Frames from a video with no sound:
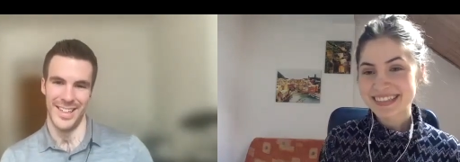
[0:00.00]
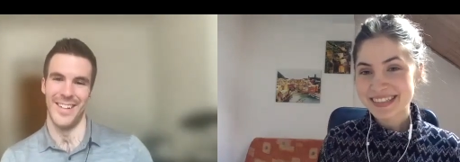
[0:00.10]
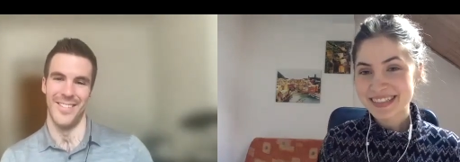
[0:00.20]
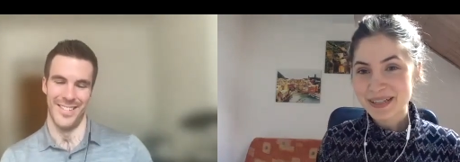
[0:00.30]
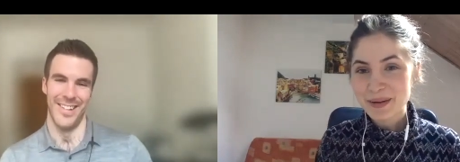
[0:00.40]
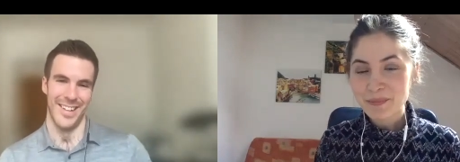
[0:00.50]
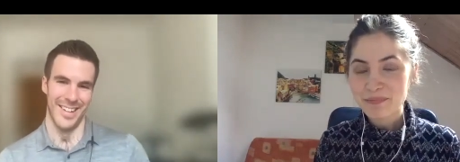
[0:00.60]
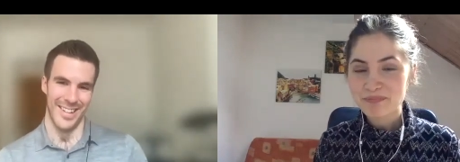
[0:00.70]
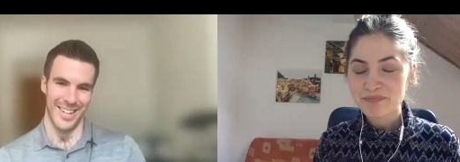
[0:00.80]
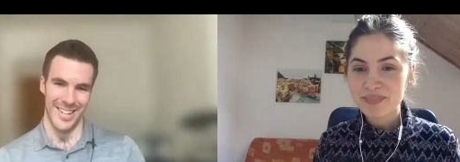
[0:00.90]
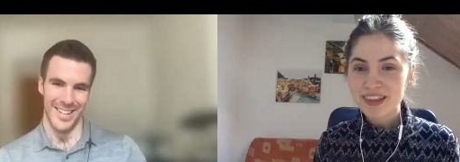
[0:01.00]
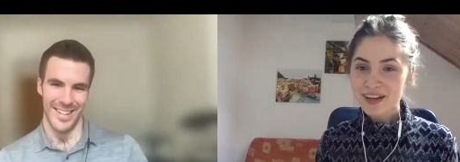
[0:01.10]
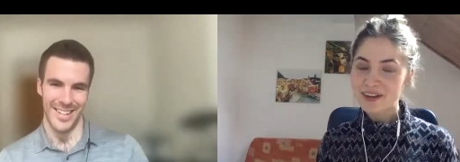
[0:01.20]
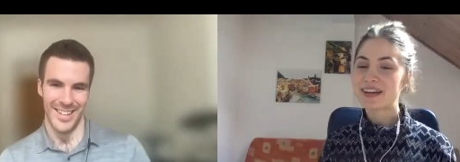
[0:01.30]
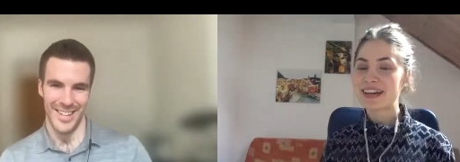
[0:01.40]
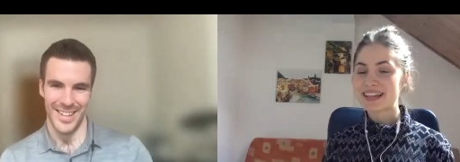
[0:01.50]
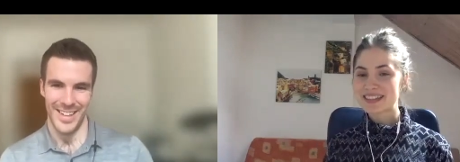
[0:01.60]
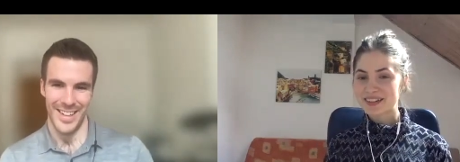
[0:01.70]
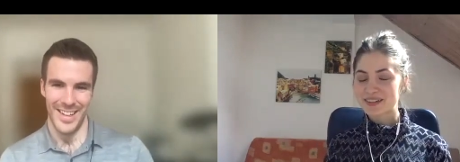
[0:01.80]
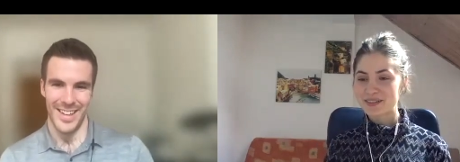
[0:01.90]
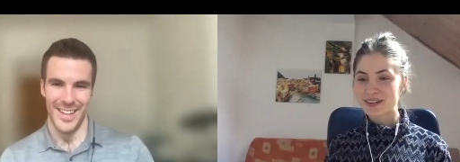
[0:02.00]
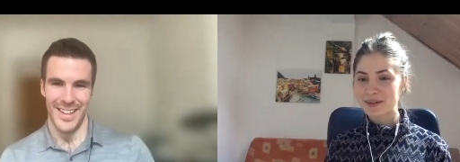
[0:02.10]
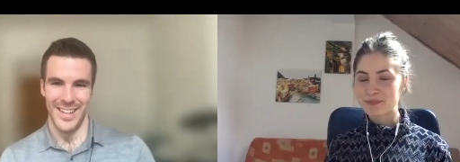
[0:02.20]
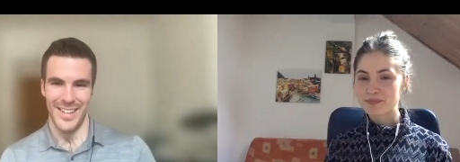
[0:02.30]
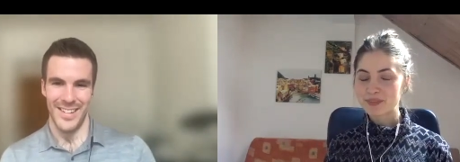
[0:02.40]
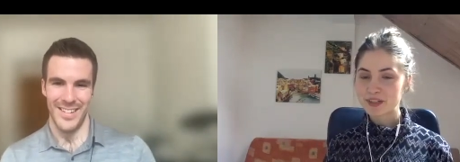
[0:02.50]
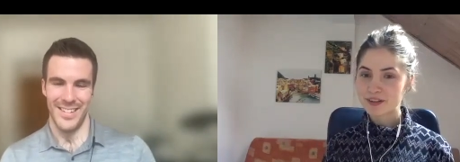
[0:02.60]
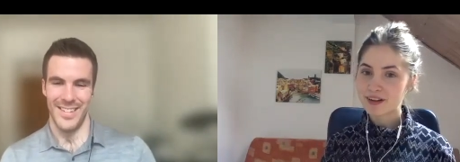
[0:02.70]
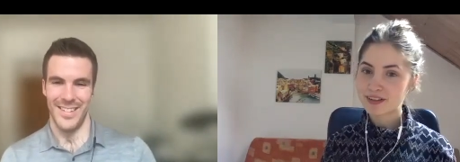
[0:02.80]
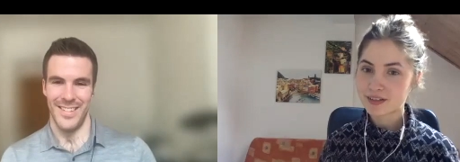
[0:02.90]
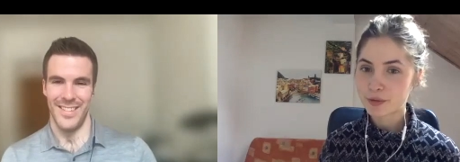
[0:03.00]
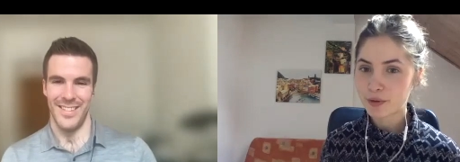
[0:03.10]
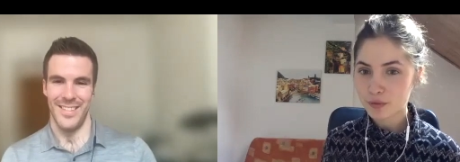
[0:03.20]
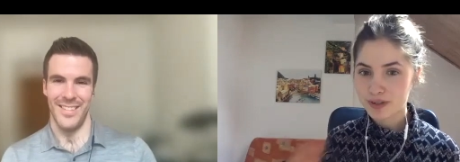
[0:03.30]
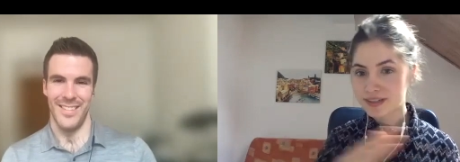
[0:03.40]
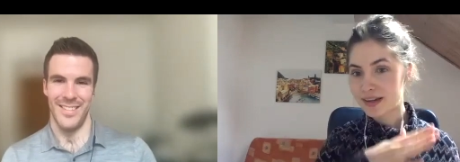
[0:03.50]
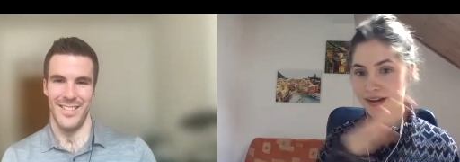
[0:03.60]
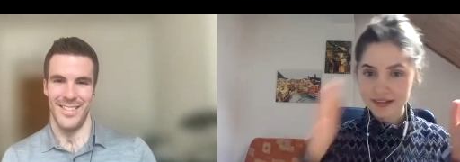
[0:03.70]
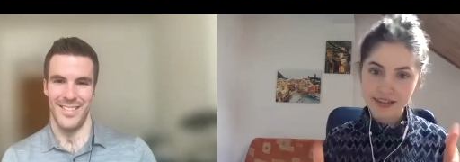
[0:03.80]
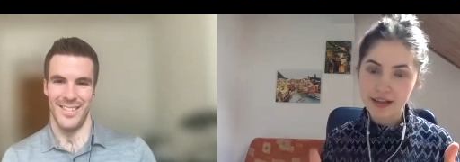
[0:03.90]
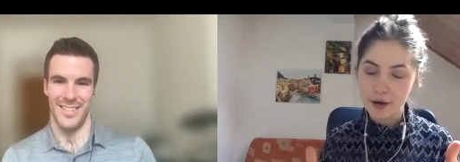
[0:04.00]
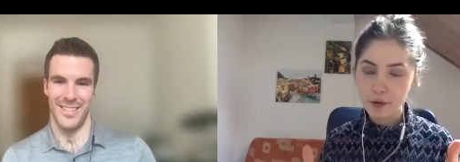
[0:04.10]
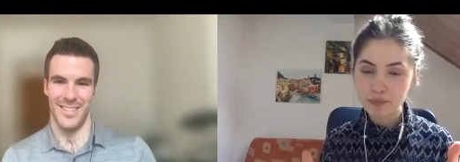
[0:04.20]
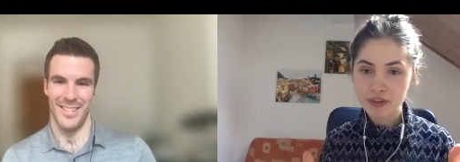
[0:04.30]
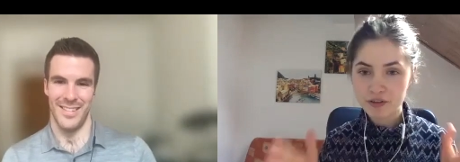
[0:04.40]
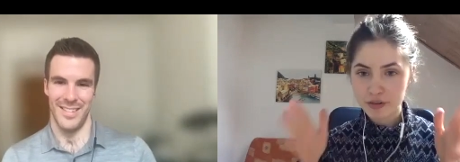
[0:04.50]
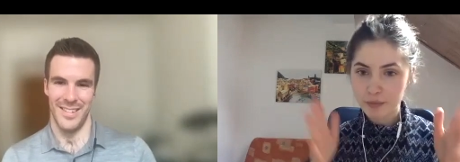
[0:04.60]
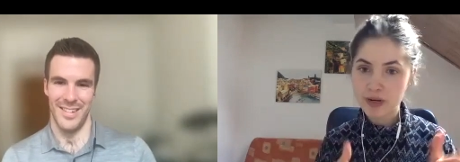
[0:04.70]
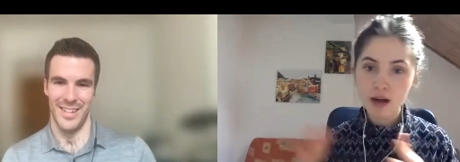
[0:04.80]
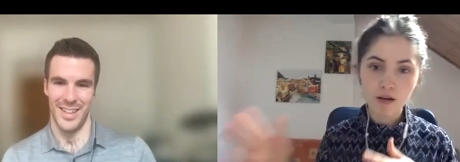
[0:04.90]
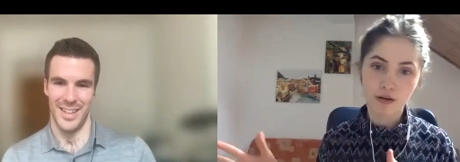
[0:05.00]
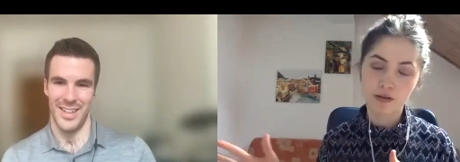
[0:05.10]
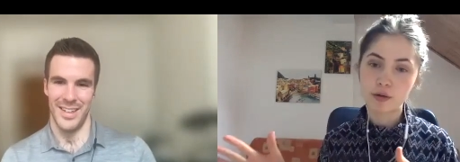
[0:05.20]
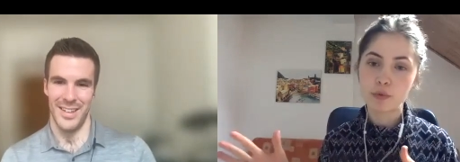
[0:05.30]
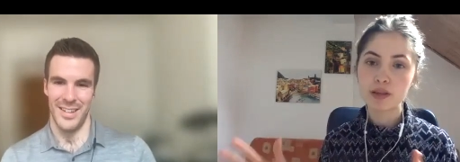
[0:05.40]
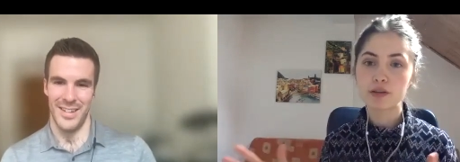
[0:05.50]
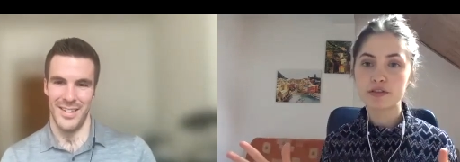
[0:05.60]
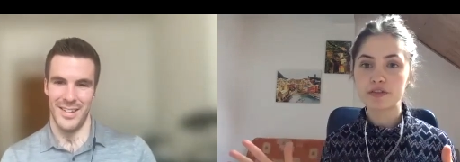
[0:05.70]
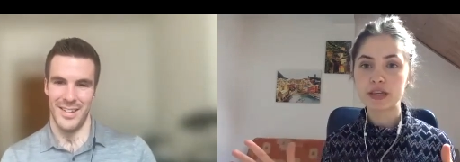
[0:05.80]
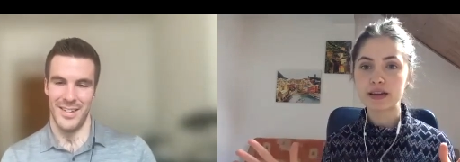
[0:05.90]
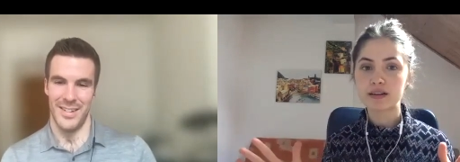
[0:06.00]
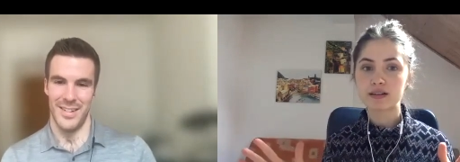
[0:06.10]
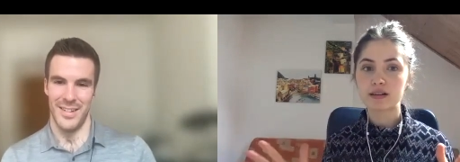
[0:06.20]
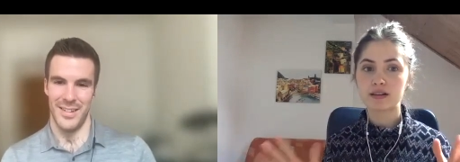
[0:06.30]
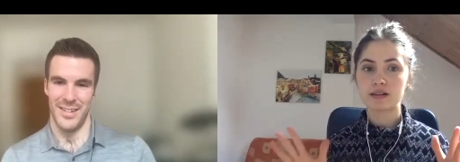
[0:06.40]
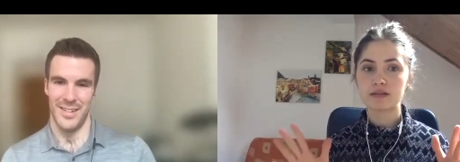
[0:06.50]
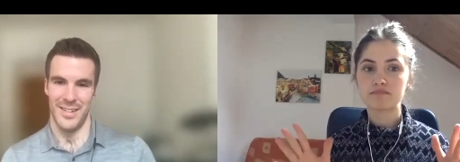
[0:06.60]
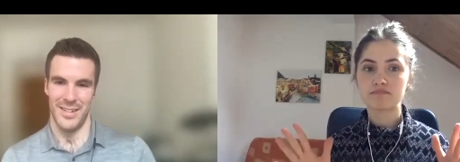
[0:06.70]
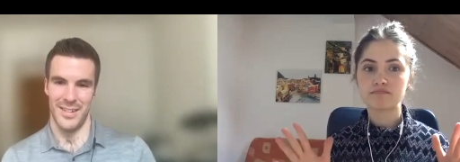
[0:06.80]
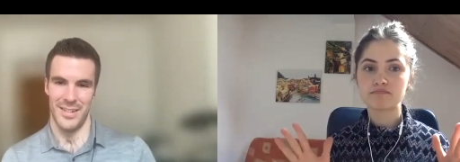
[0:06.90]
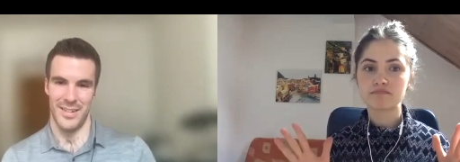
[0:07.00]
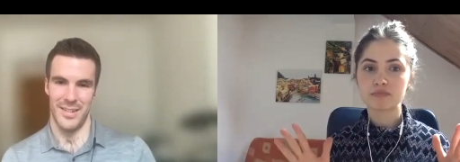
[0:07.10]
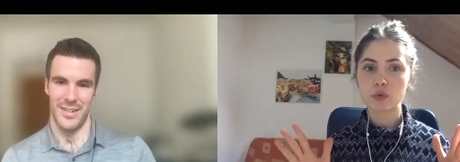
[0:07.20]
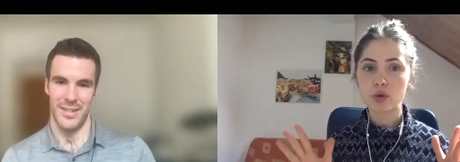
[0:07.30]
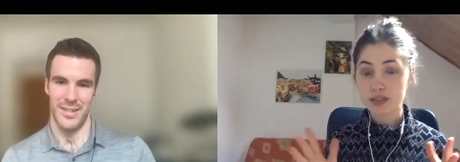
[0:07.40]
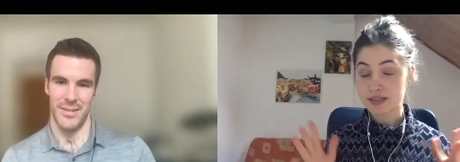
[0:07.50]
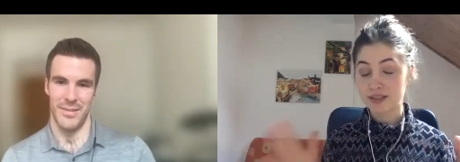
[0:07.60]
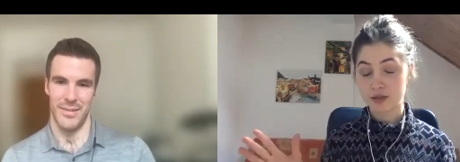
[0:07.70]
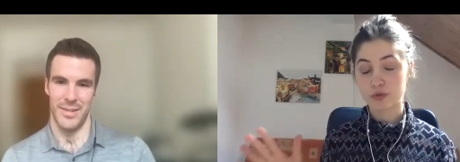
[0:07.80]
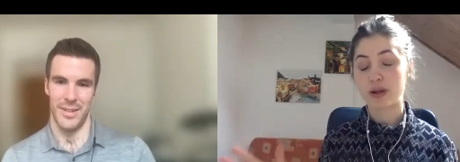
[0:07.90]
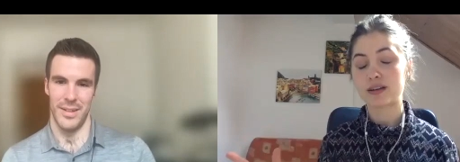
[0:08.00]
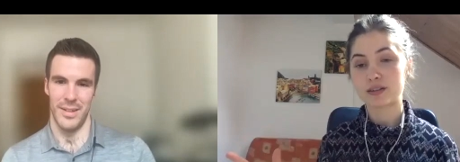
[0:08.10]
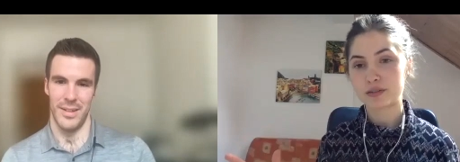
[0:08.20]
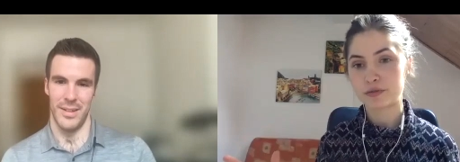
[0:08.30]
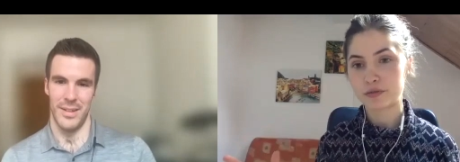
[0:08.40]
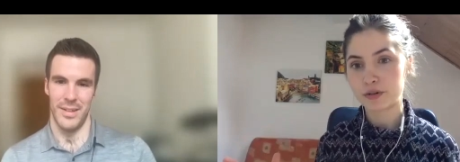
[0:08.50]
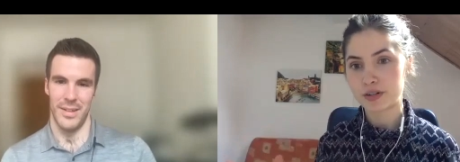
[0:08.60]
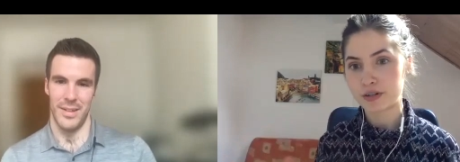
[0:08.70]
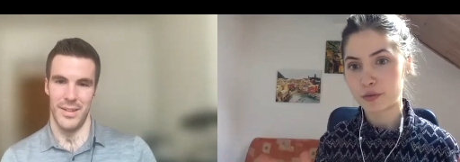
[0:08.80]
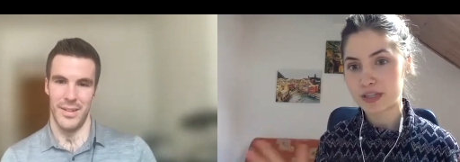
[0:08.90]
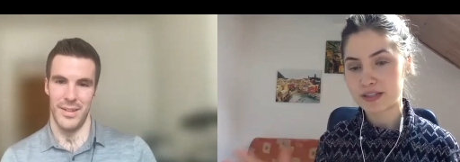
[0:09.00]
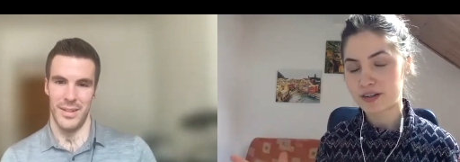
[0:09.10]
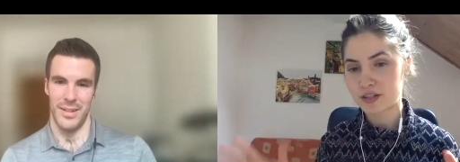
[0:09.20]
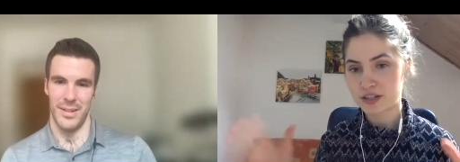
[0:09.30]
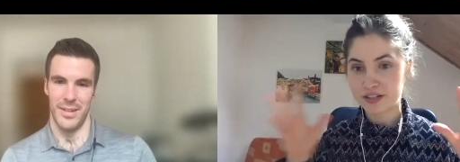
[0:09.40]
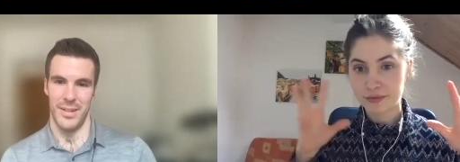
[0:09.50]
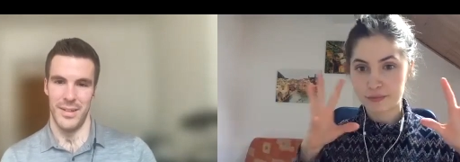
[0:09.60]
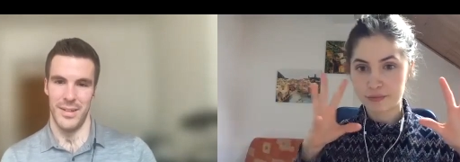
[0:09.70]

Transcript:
Speaker 1: yeah. Okay, so um, you talked what was done until now from now on, what do you think? Um, what is the trend for the research in the